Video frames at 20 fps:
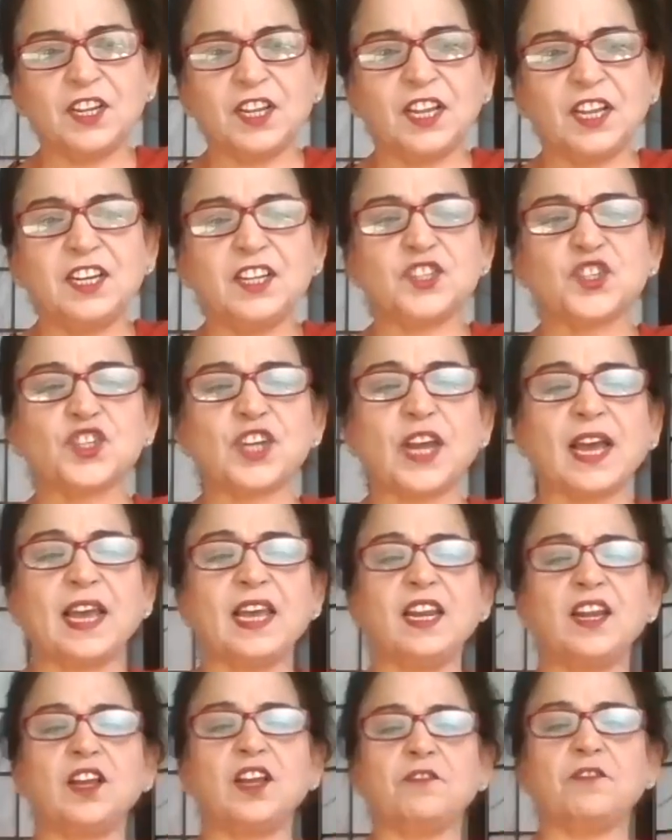woman in
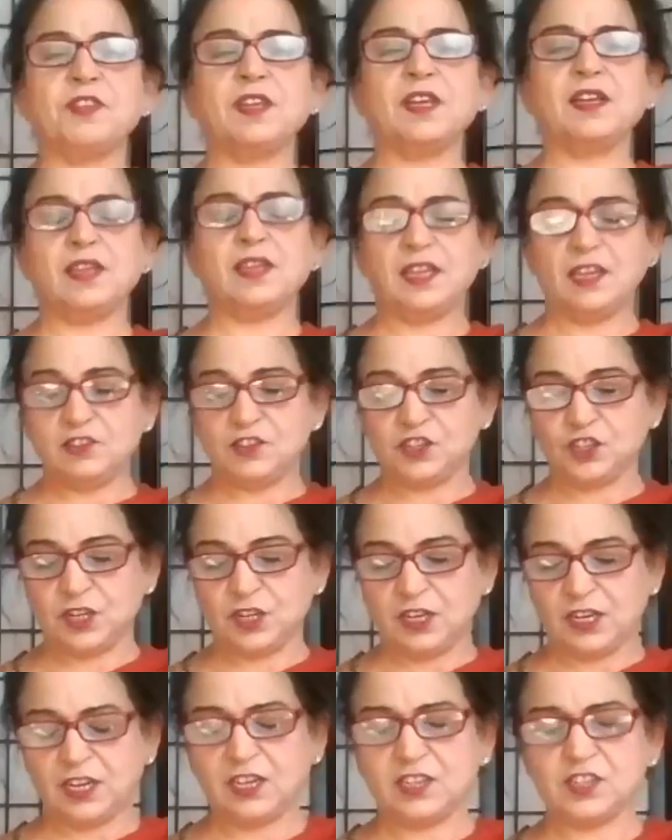style, of girls.
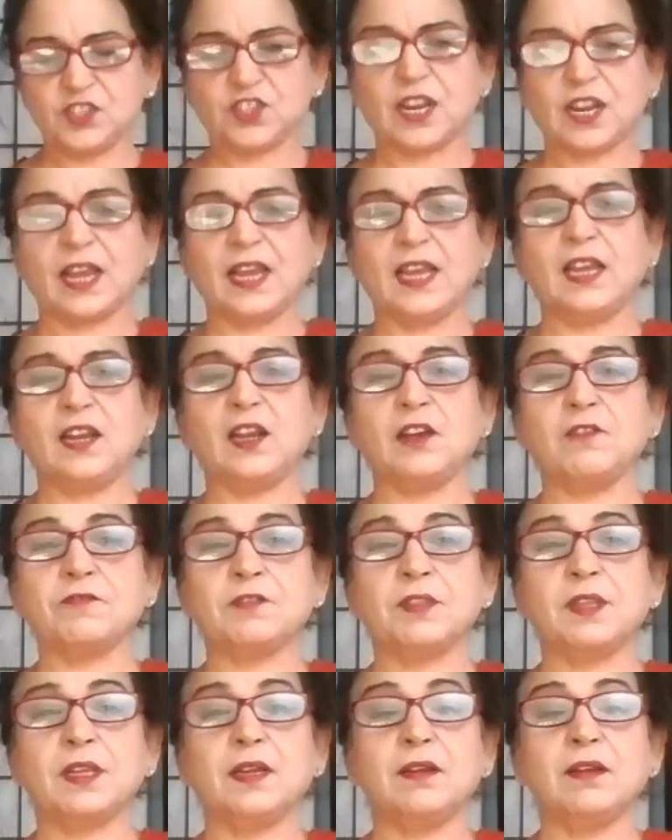the, in, style
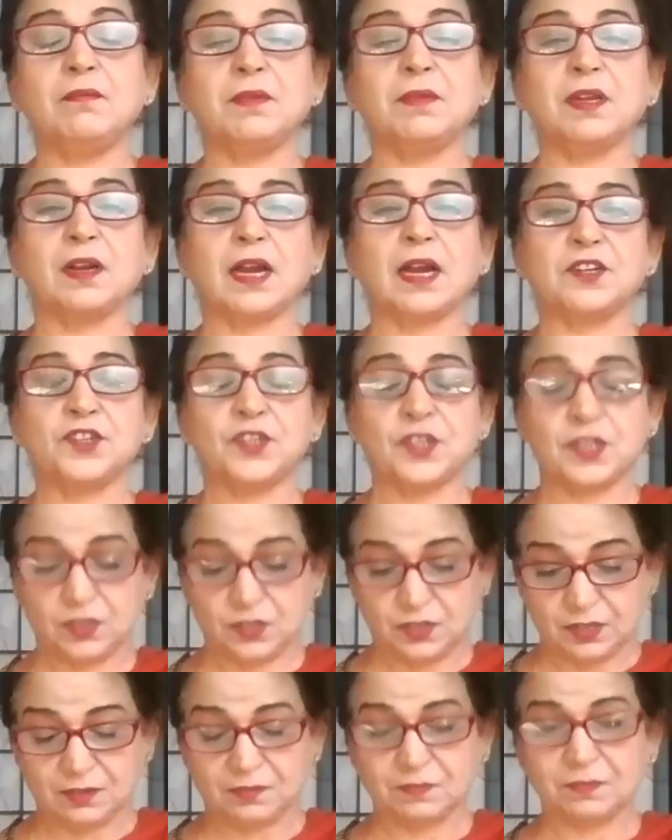of the
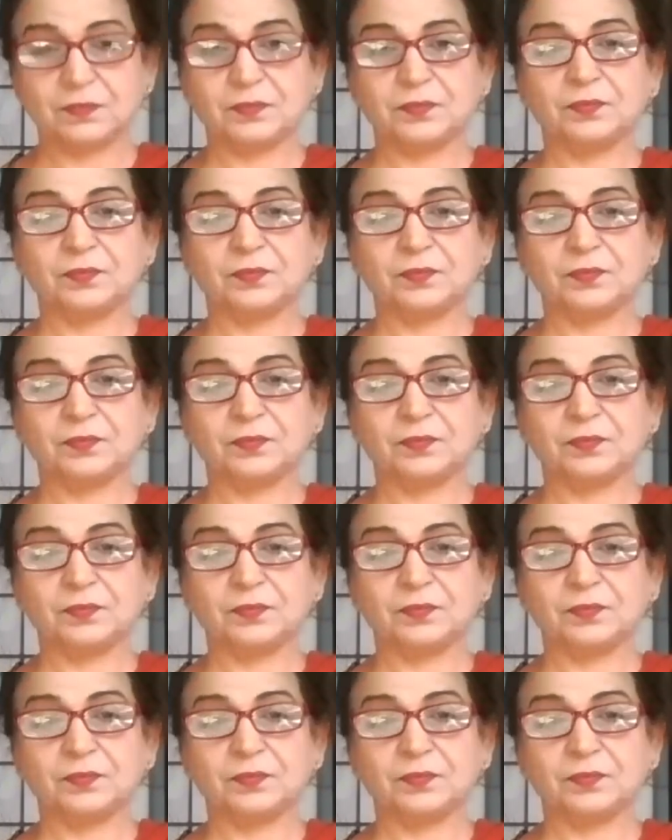Rakshasa.